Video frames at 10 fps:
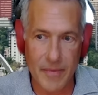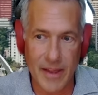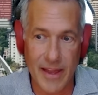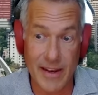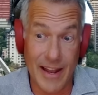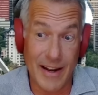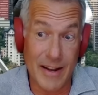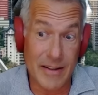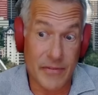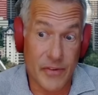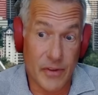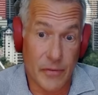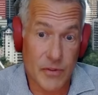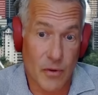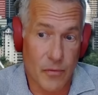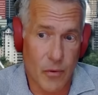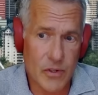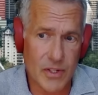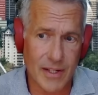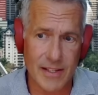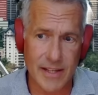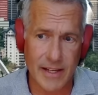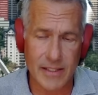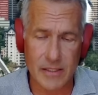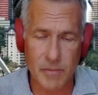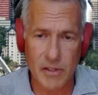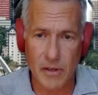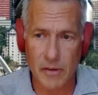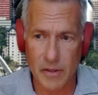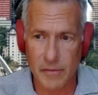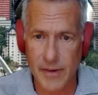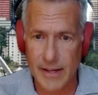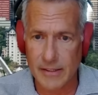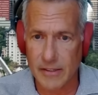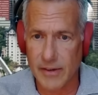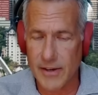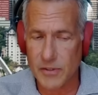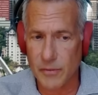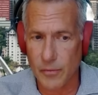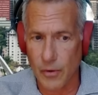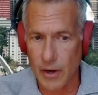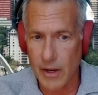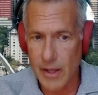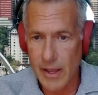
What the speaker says: and I feel so fortunate because I get to be their faculty advisor for it.